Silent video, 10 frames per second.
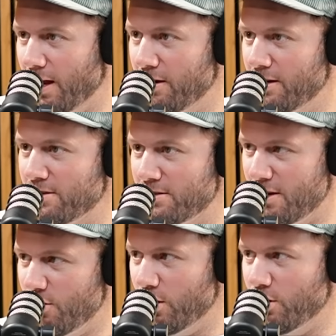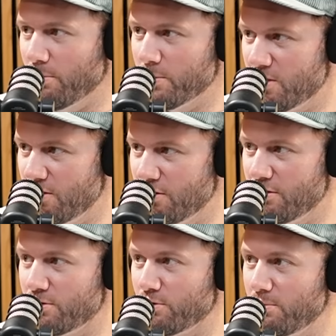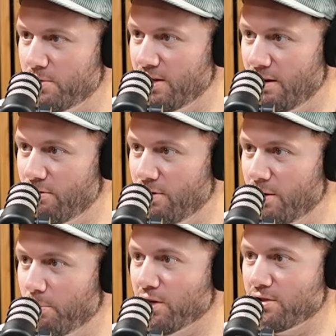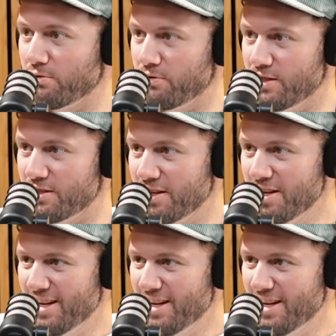unnecessary commas in the description, everyone. Apostrophes.